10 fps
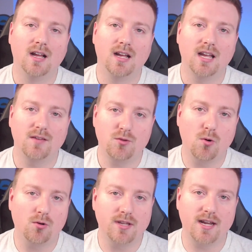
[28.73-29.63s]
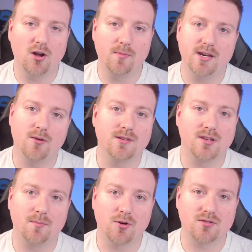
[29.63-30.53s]
If you hold any OMI tokens
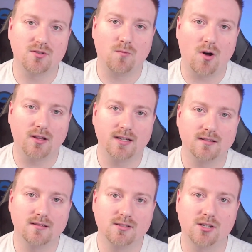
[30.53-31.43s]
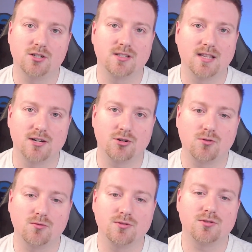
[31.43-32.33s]
in a personal wallet, such as a Ledger
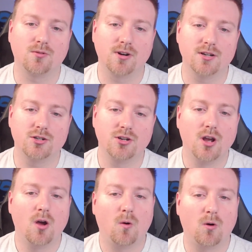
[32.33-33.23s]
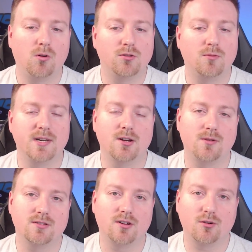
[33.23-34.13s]
Cold Storage, or hold OMI
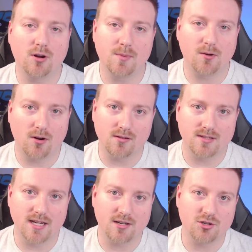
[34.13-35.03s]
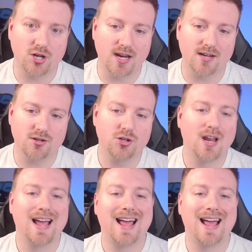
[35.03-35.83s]
tokens on a cryptocurrency exchange,